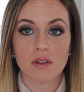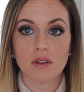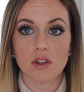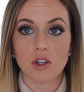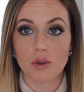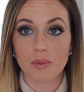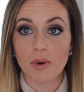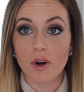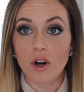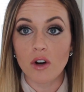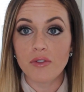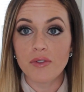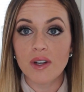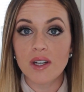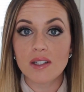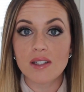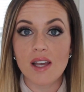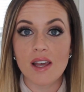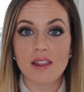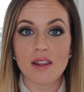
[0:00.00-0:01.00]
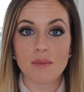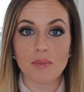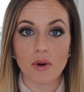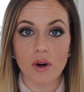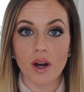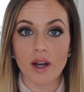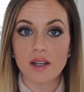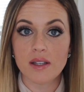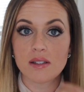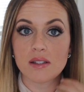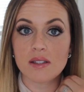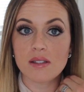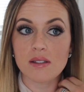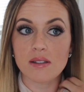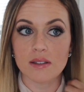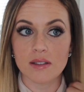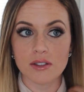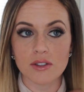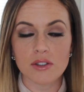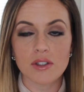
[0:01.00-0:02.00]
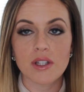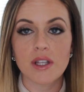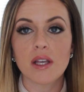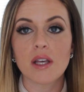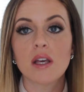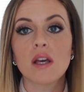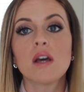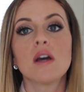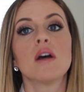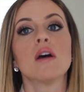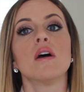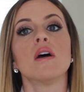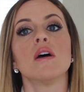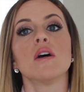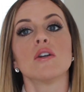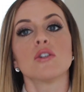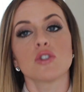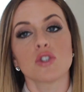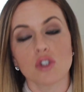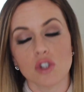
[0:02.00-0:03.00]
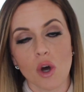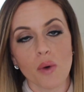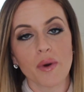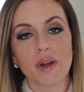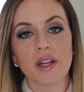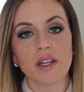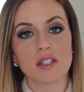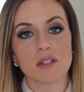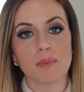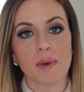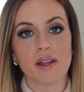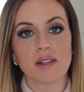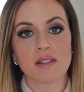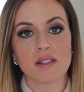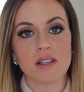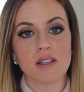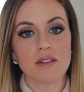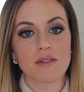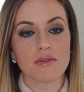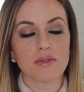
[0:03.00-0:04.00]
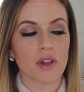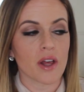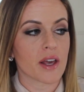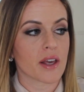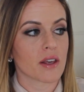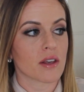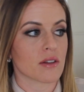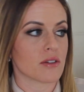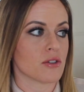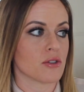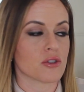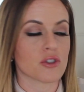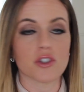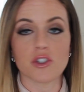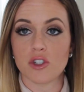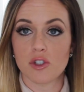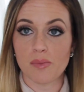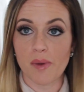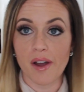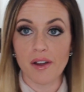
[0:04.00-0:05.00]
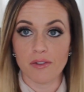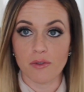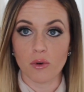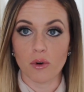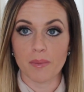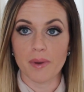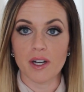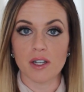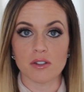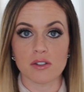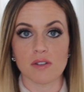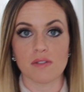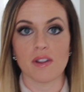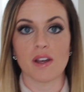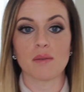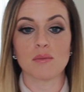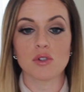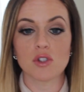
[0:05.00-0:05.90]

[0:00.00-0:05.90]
They're perfect and the price is literally so inexpensive, like you should just buy four pairs of them.